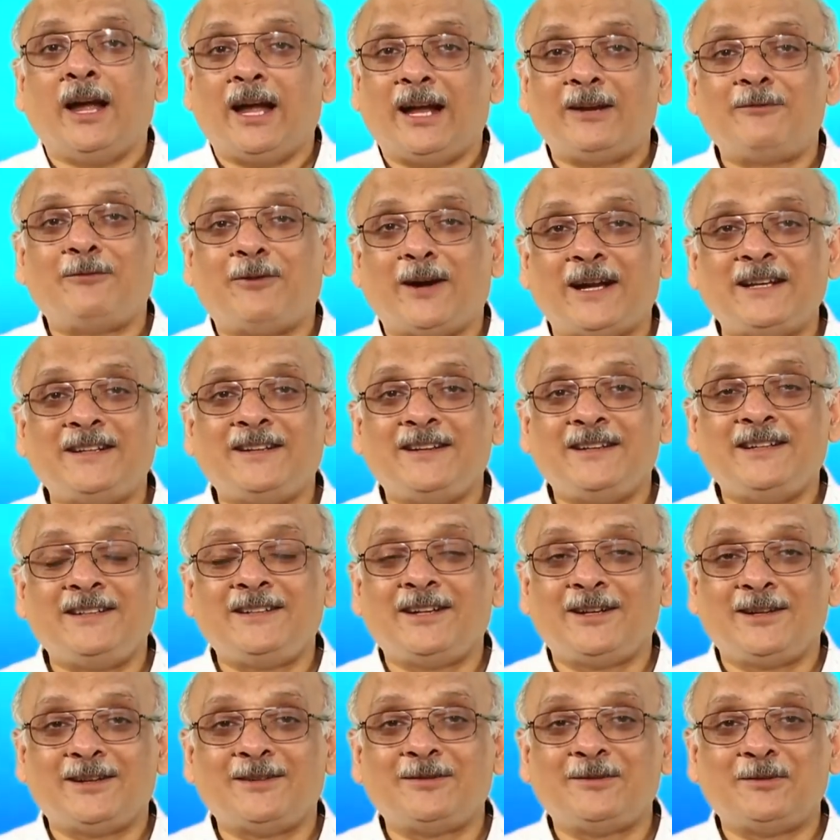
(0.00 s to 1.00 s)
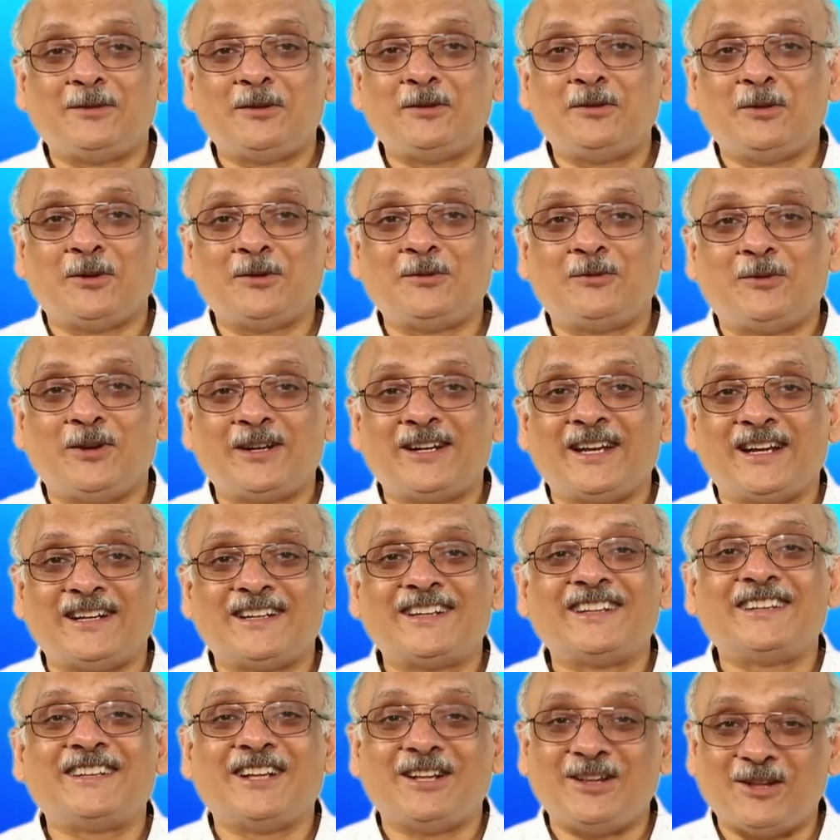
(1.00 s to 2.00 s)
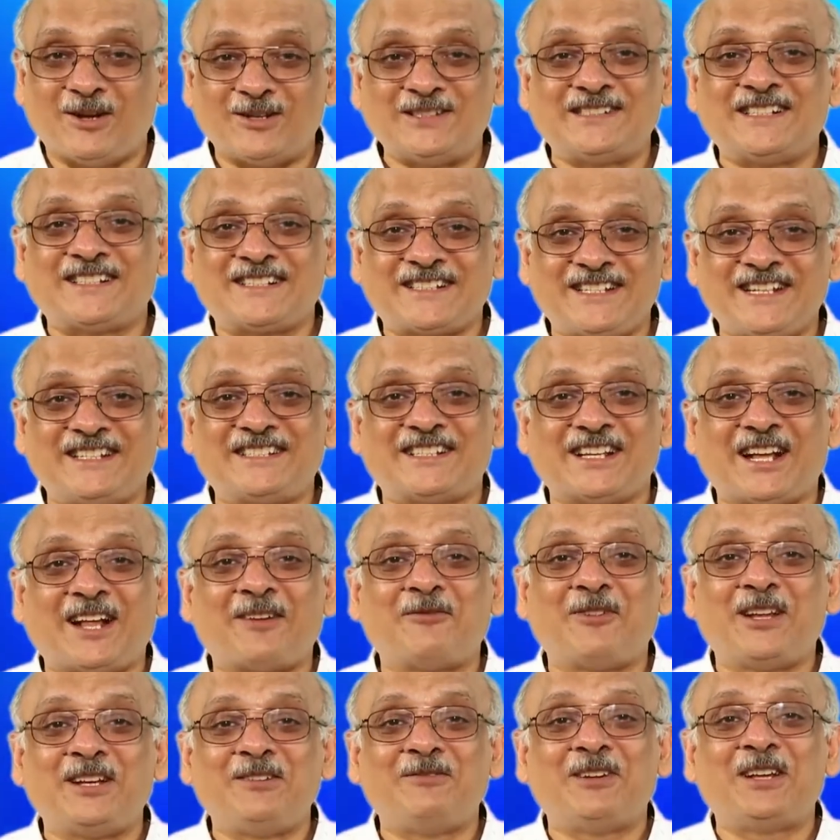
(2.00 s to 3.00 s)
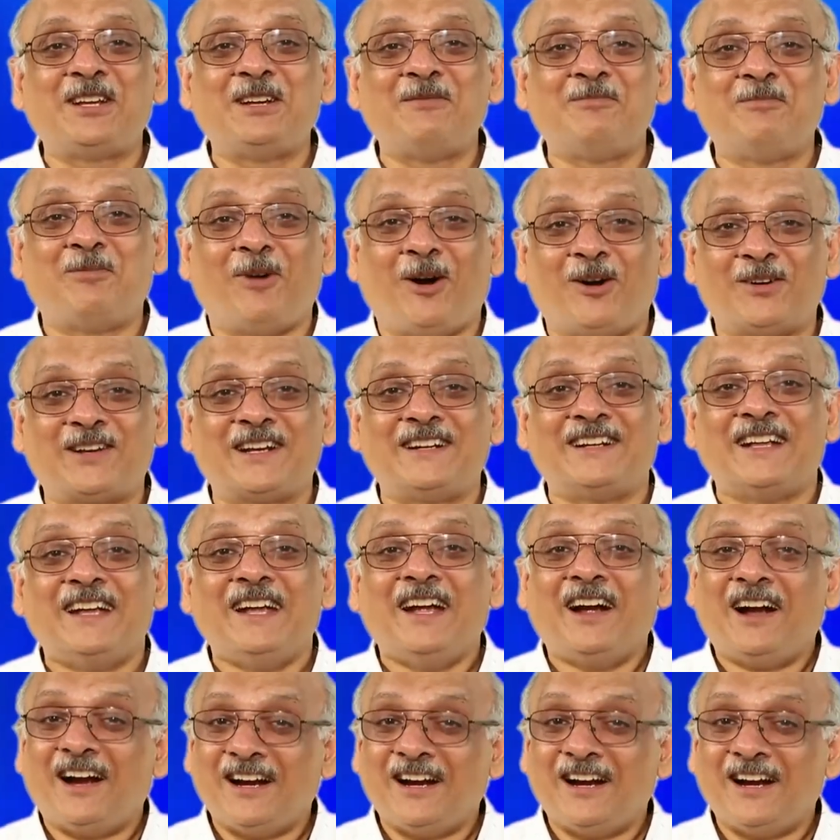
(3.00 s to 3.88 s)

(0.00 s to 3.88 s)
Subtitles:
And finally, don't forget, the logistics are very, very important.